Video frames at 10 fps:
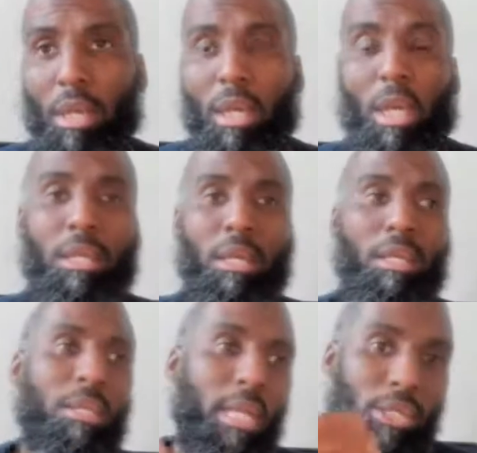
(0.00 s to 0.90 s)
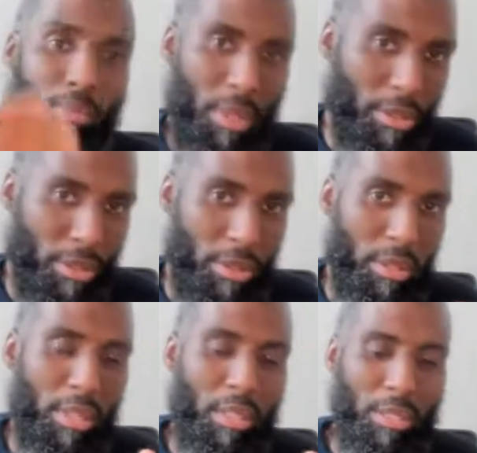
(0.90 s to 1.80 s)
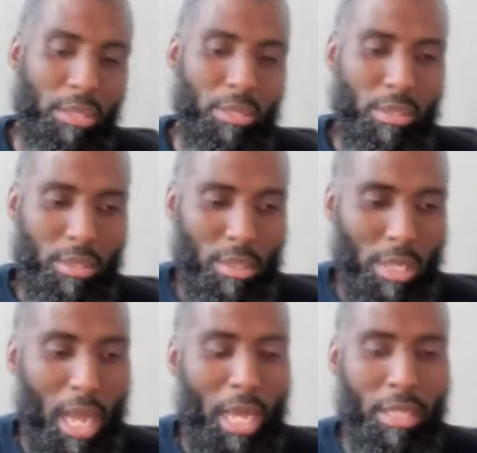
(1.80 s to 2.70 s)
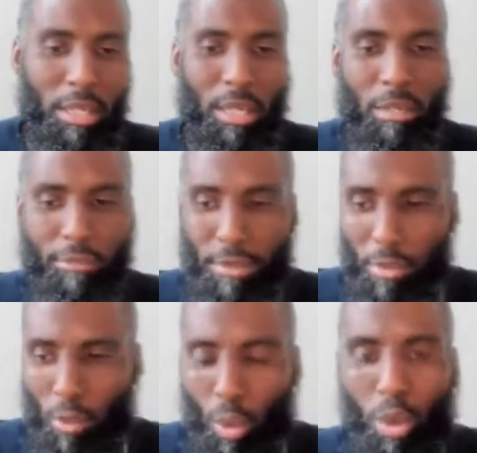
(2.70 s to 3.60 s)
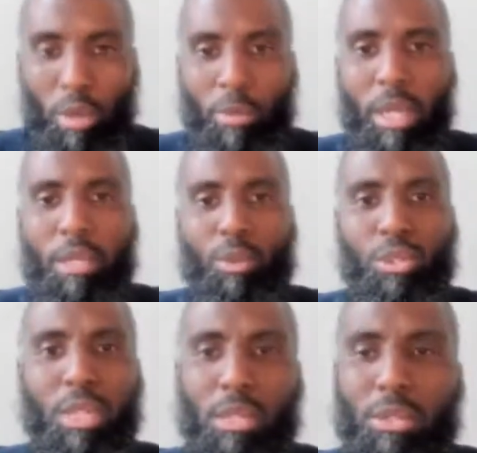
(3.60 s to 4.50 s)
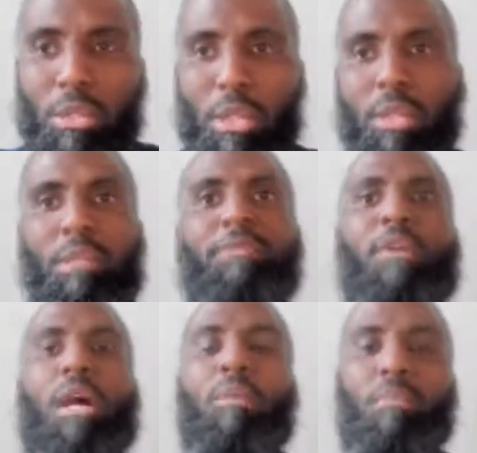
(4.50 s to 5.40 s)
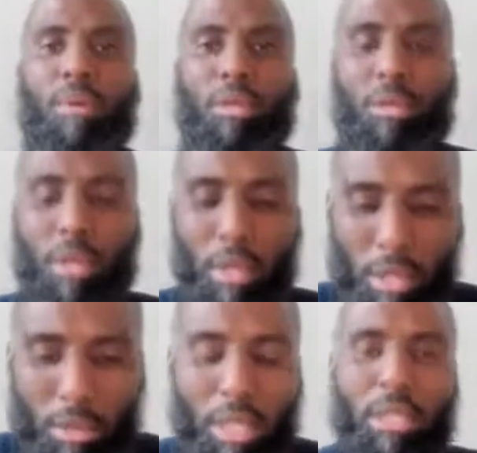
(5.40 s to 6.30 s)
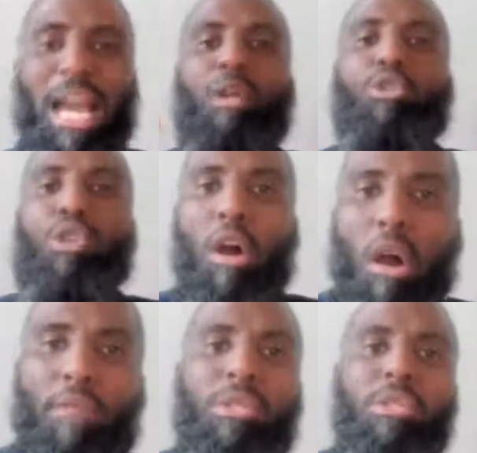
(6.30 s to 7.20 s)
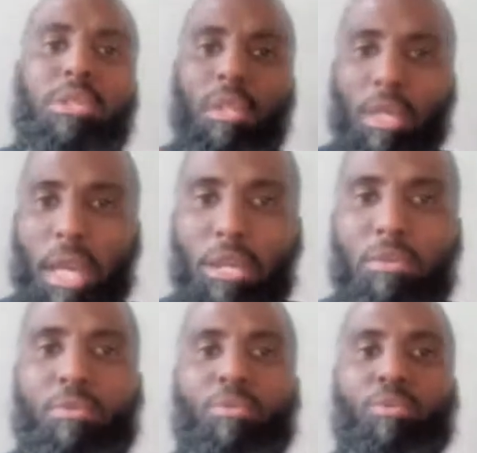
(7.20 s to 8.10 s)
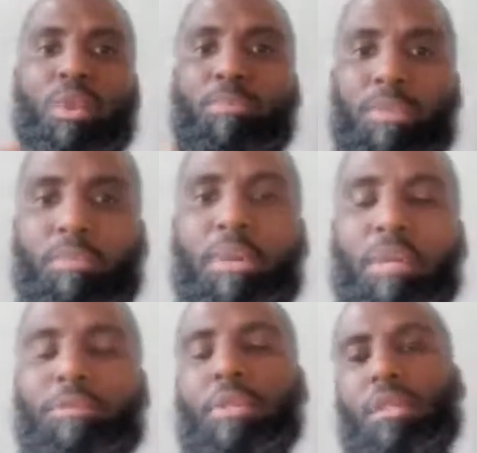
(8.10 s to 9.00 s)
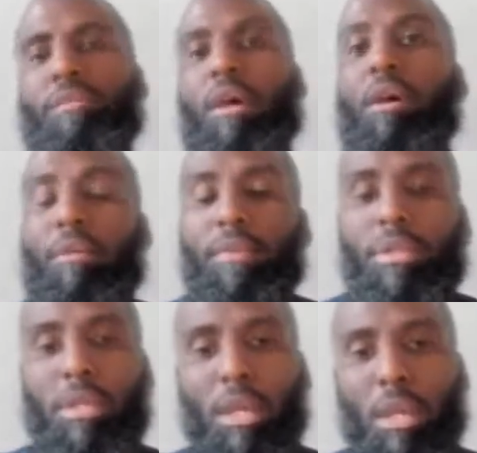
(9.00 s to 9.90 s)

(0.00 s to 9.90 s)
And then next month is the idea of watering those seeds. And then the following month, you get the actual harvest and you reap the benefits of the harvest.